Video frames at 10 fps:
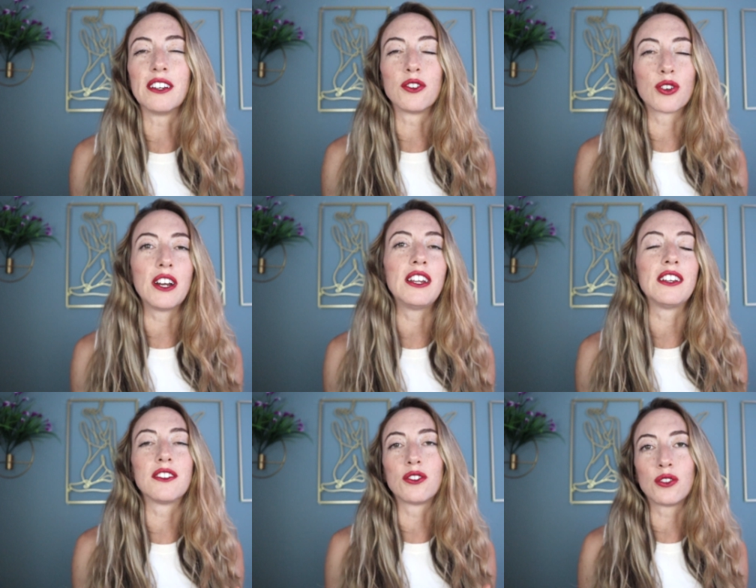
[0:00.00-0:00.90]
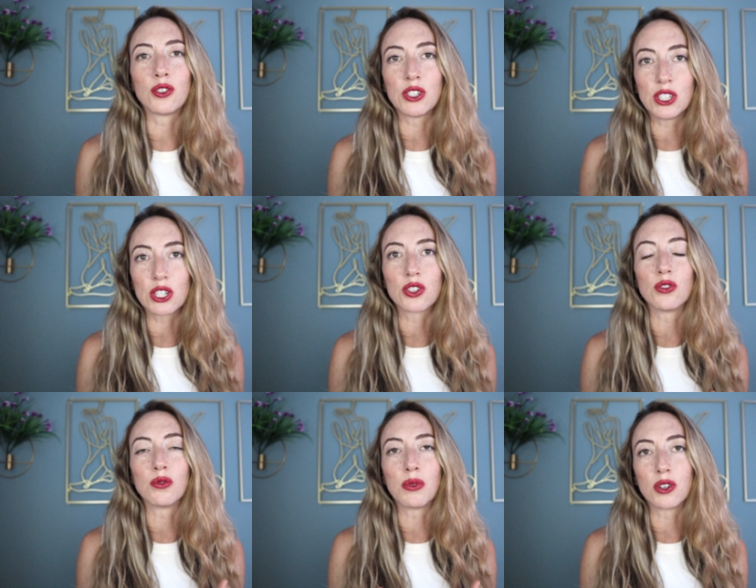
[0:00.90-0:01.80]
and training in
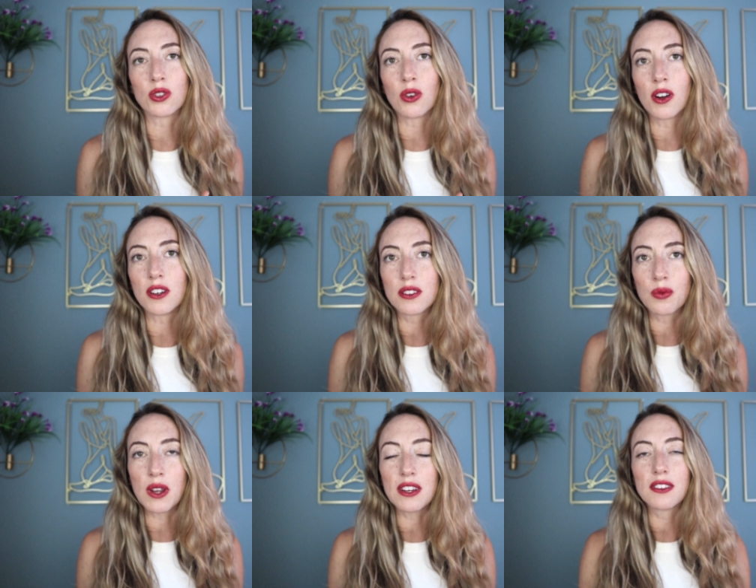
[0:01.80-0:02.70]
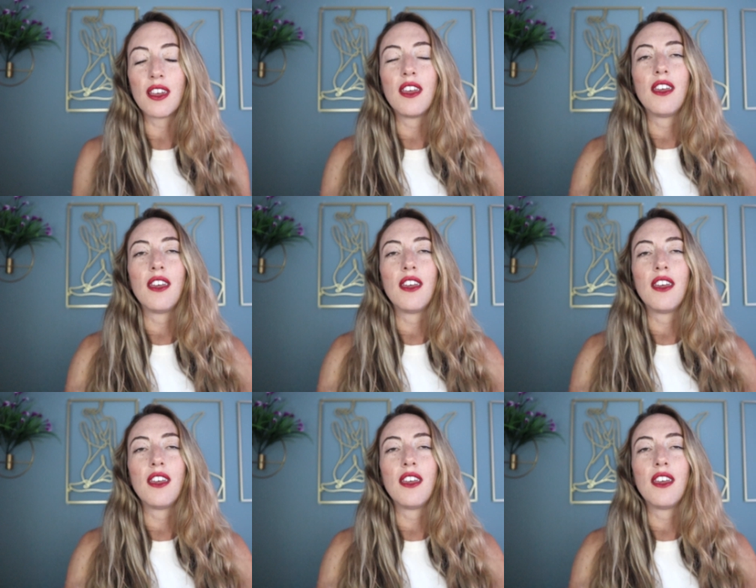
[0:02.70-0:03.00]
traditional martial arts ways.